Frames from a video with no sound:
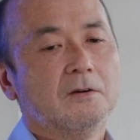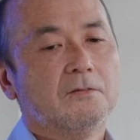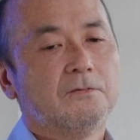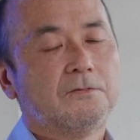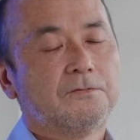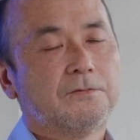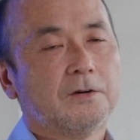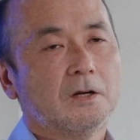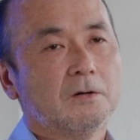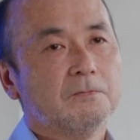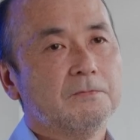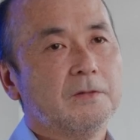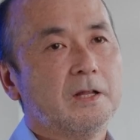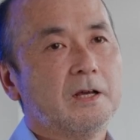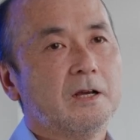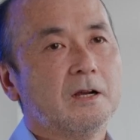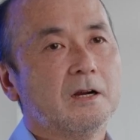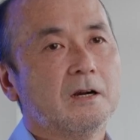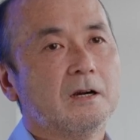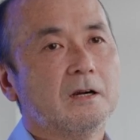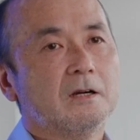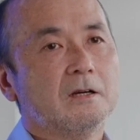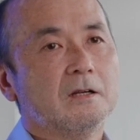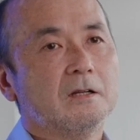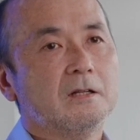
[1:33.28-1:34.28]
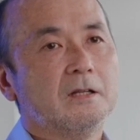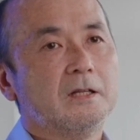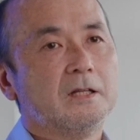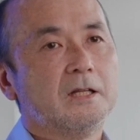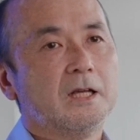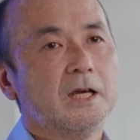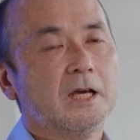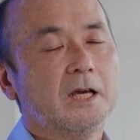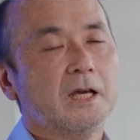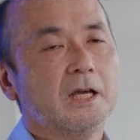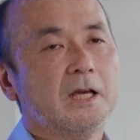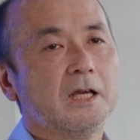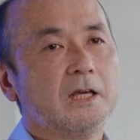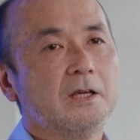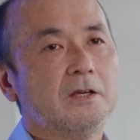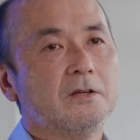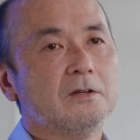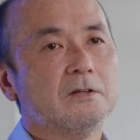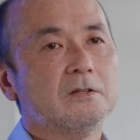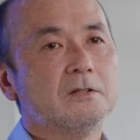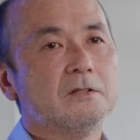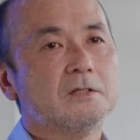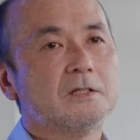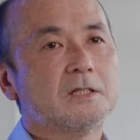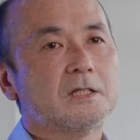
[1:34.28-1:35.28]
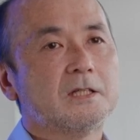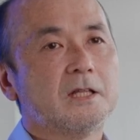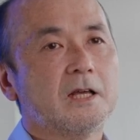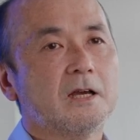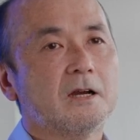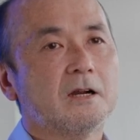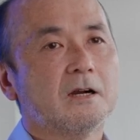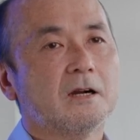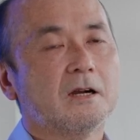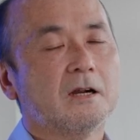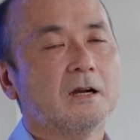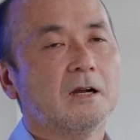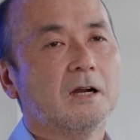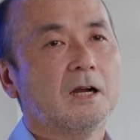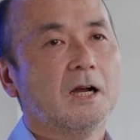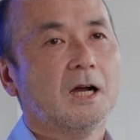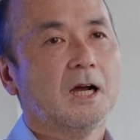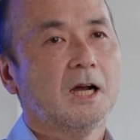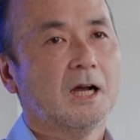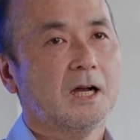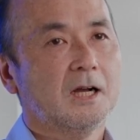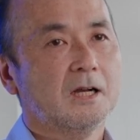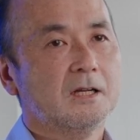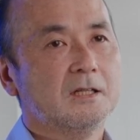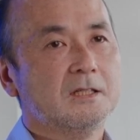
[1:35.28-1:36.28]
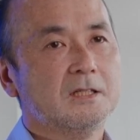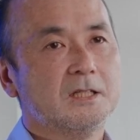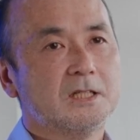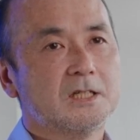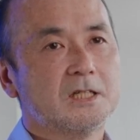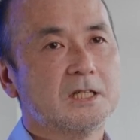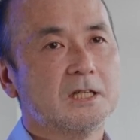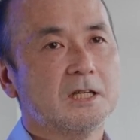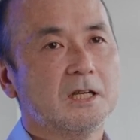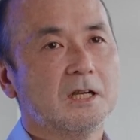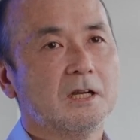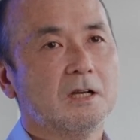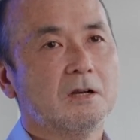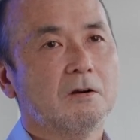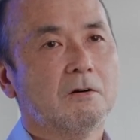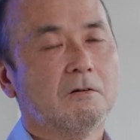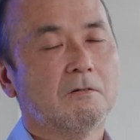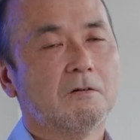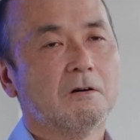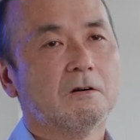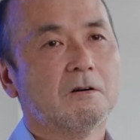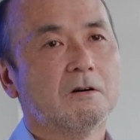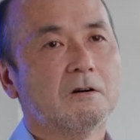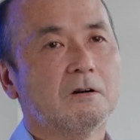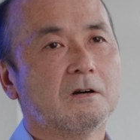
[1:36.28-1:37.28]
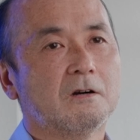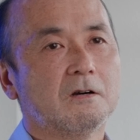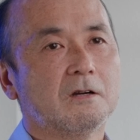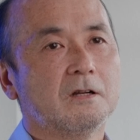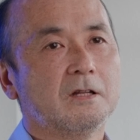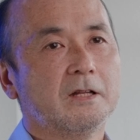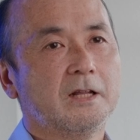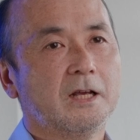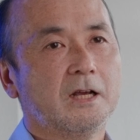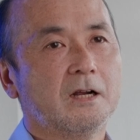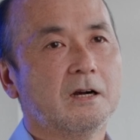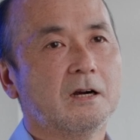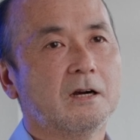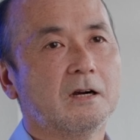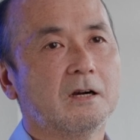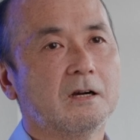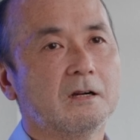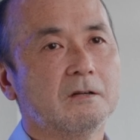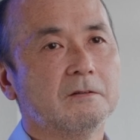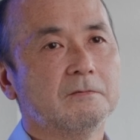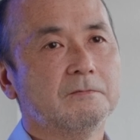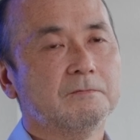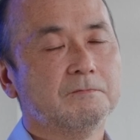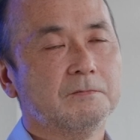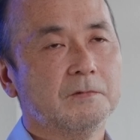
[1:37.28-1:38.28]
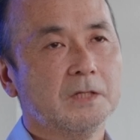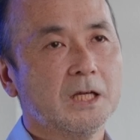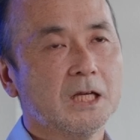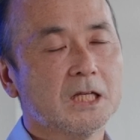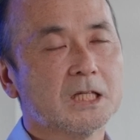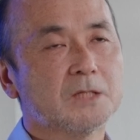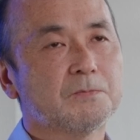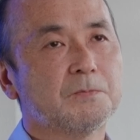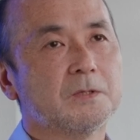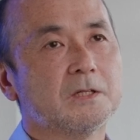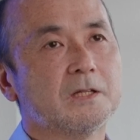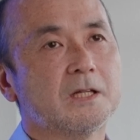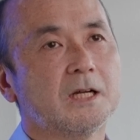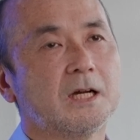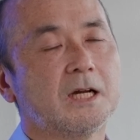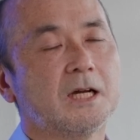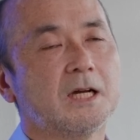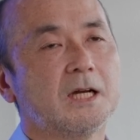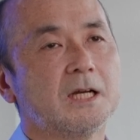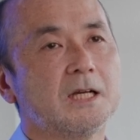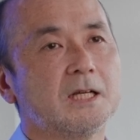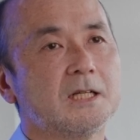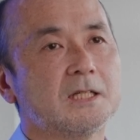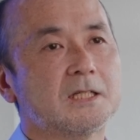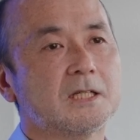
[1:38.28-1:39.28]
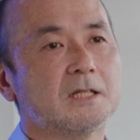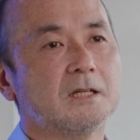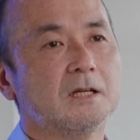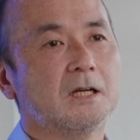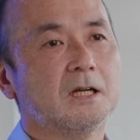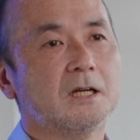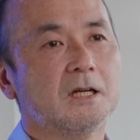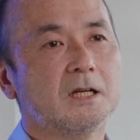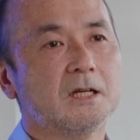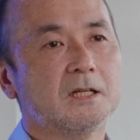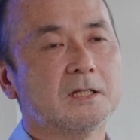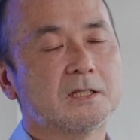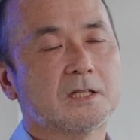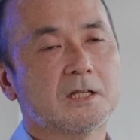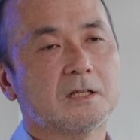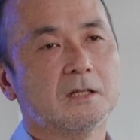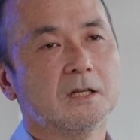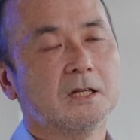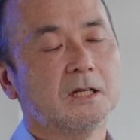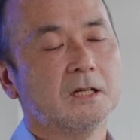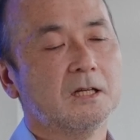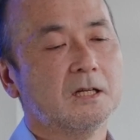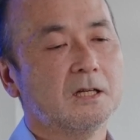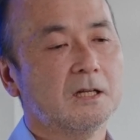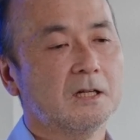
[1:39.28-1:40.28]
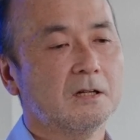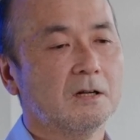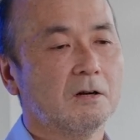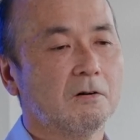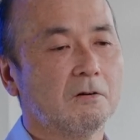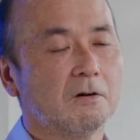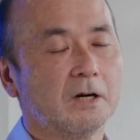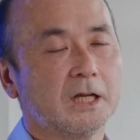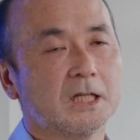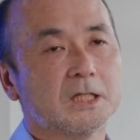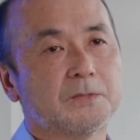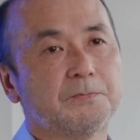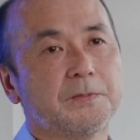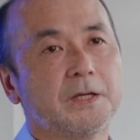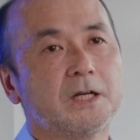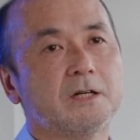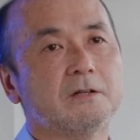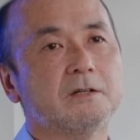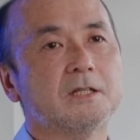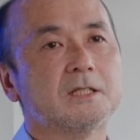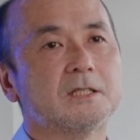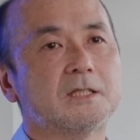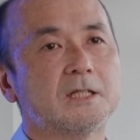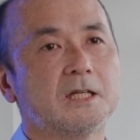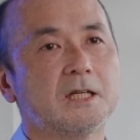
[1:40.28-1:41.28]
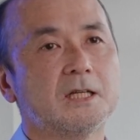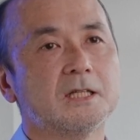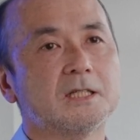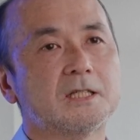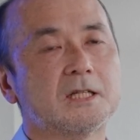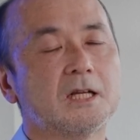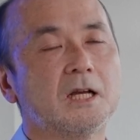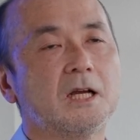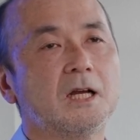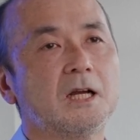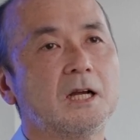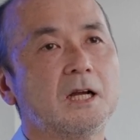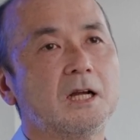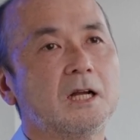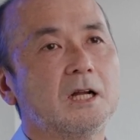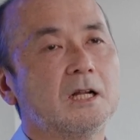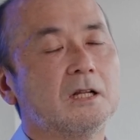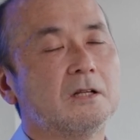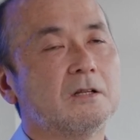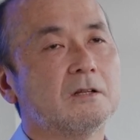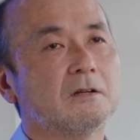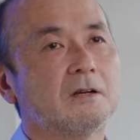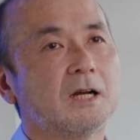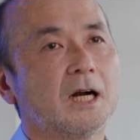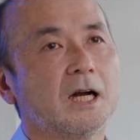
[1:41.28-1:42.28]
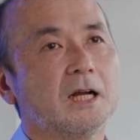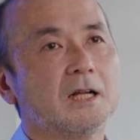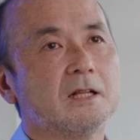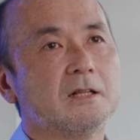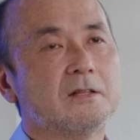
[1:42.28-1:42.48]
From there, they use their hunch or their expertise or experiences to guide